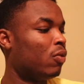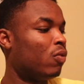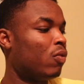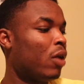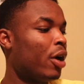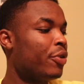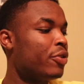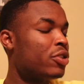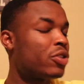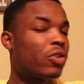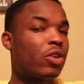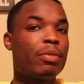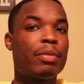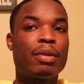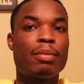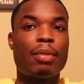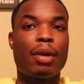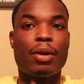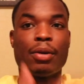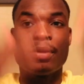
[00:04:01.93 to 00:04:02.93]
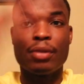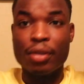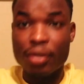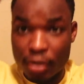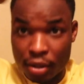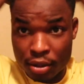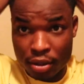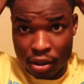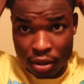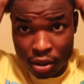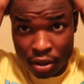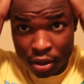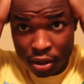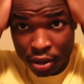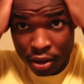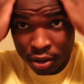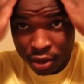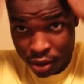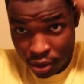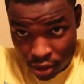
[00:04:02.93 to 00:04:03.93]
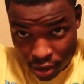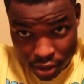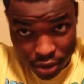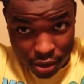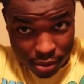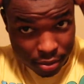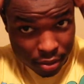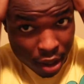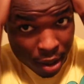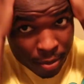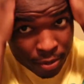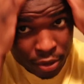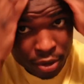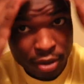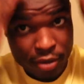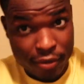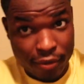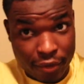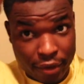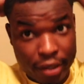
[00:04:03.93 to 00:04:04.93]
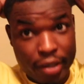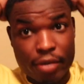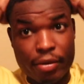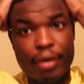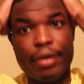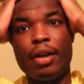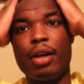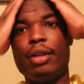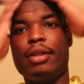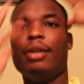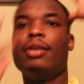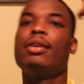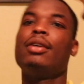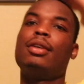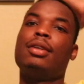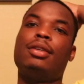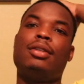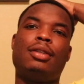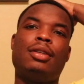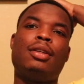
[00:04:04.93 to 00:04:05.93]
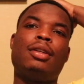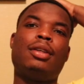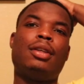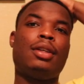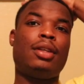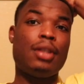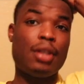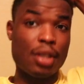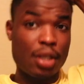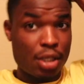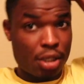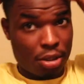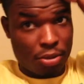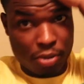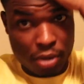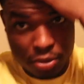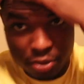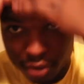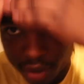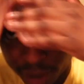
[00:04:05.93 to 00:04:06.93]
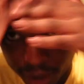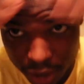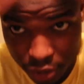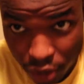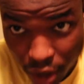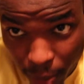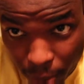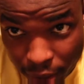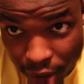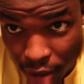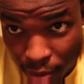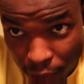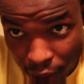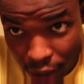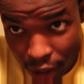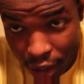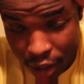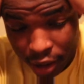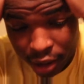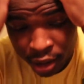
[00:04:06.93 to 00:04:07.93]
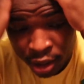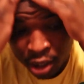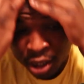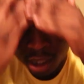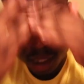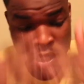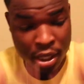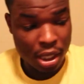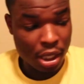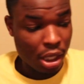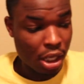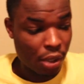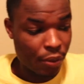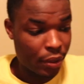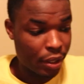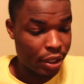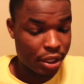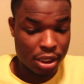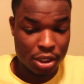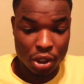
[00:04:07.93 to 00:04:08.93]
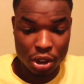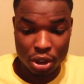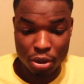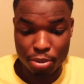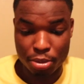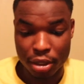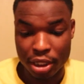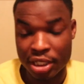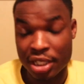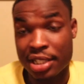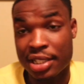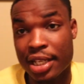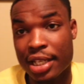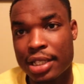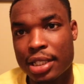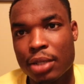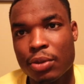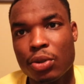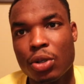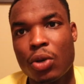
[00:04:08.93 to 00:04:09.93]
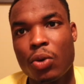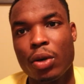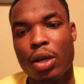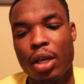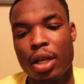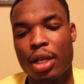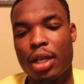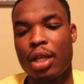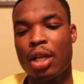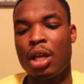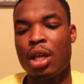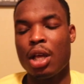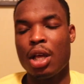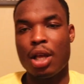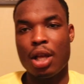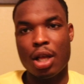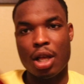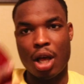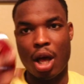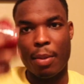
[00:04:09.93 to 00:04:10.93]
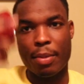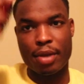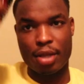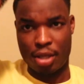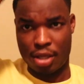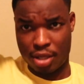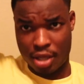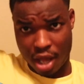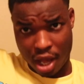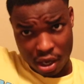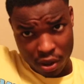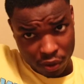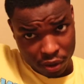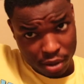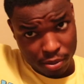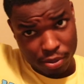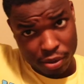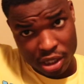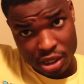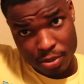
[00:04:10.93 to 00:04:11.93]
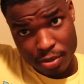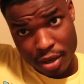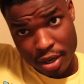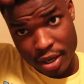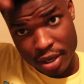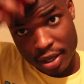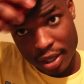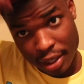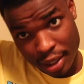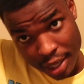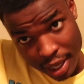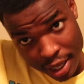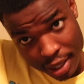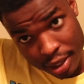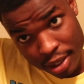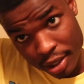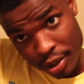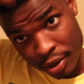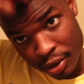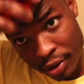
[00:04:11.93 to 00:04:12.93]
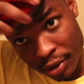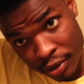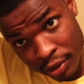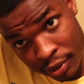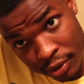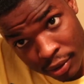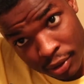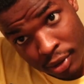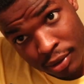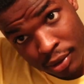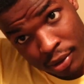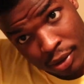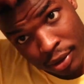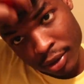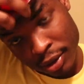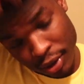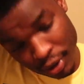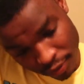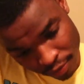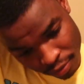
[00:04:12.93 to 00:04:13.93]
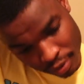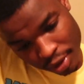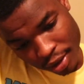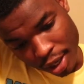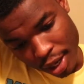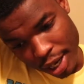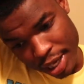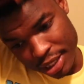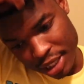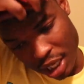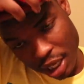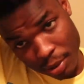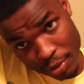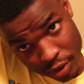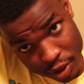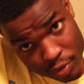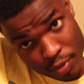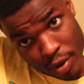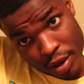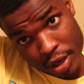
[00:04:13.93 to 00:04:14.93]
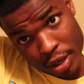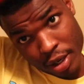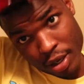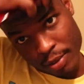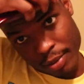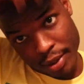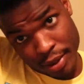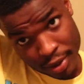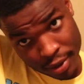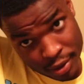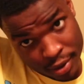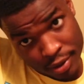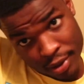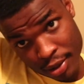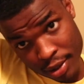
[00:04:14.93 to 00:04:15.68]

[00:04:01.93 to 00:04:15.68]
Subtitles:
Why you screaming, bro? I'm doing a video right now, dude. So that's what I do. I put it in my hair, and we're gonna start the brushing session real quick. You know, I mean, I don't really brush my hair a lot. You know, that's how I brush my hair, man.